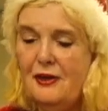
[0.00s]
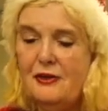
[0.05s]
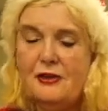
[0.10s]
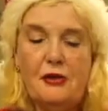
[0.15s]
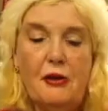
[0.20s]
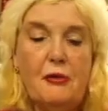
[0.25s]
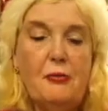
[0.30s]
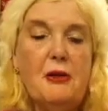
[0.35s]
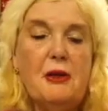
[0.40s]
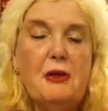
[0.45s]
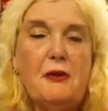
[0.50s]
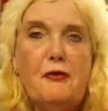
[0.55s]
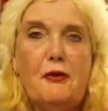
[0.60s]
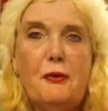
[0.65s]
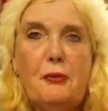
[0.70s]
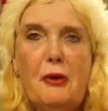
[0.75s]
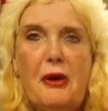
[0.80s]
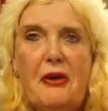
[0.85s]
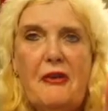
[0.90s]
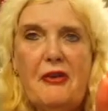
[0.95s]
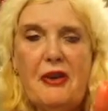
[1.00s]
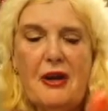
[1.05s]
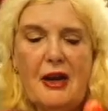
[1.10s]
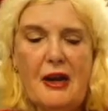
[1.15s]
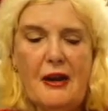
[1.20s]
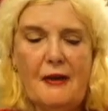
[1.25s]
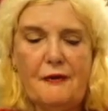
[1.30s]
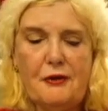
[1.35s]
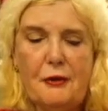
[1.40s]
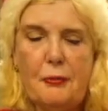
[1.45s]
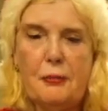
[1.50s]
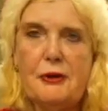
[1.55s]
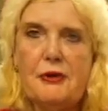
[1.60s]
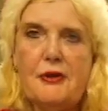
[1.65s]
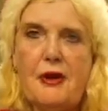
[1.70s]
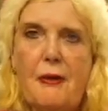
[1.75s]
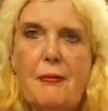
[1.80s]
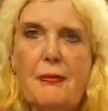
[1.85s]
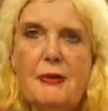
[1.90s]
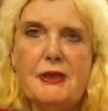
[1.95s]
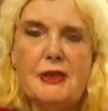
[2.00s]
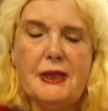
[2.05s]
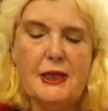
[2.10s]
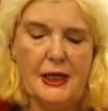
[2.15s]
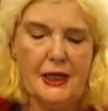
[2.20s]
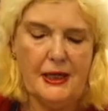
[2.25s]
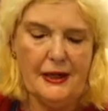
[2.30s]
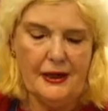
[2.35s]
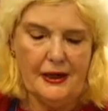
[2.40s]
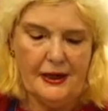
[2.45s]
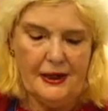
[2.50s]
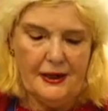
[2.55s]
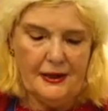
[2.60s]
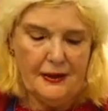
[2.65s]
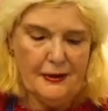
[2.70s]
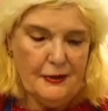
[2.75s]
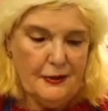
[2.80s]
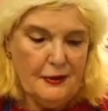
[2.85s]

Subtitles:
So much for wearing a glove to protect my skin, eh?